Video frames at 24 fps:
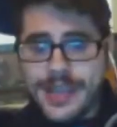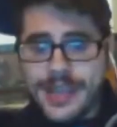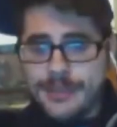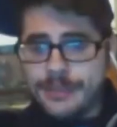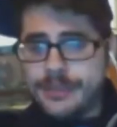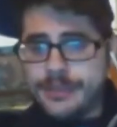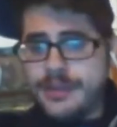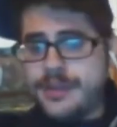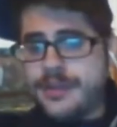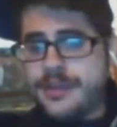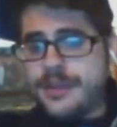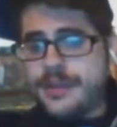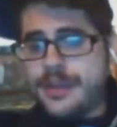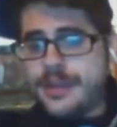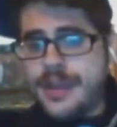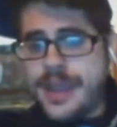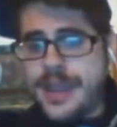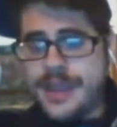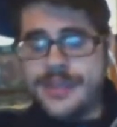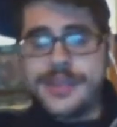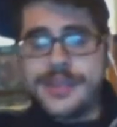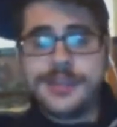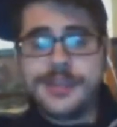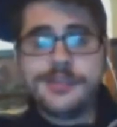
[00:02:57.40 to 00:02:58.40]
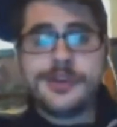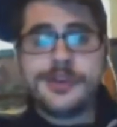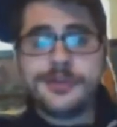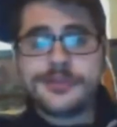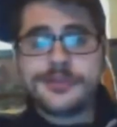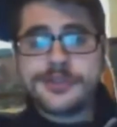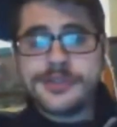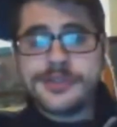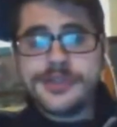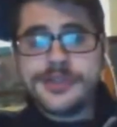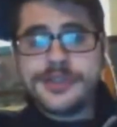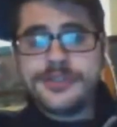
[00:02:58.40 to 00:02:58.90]
games. And then you go
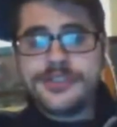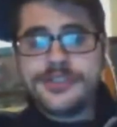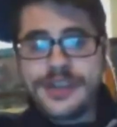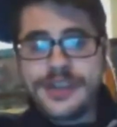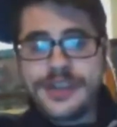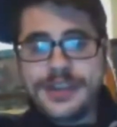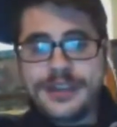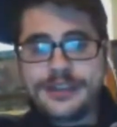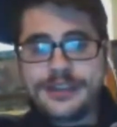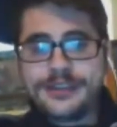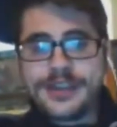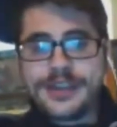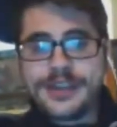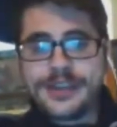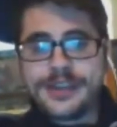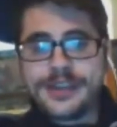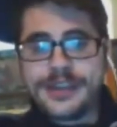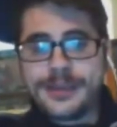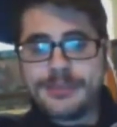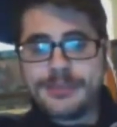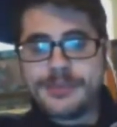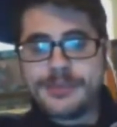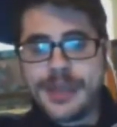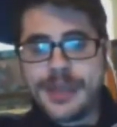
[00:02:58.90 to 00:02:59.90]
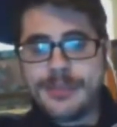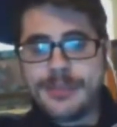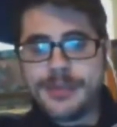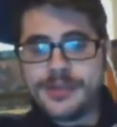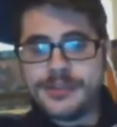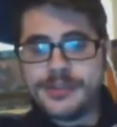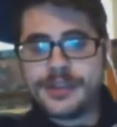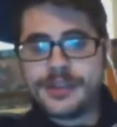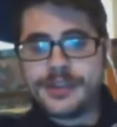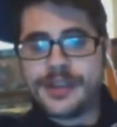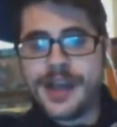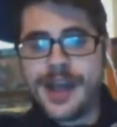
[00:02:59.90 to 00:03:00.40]
through the defending Stanley Cup champion
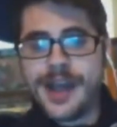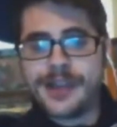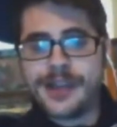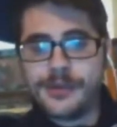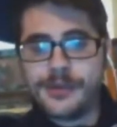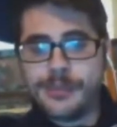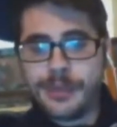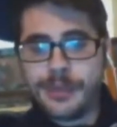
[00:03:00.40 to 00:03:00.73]
Chicago